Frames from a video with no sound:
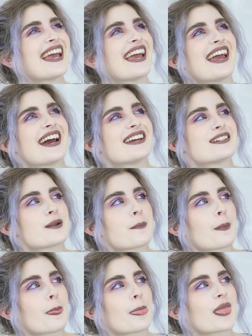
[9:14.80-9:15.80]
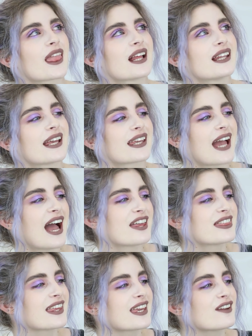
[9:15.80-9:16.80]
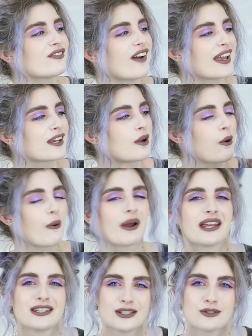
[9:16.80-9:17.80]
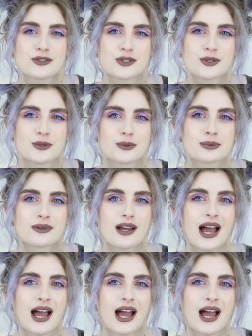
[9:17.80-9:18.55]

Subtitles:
And like, I think if I quit YouTube,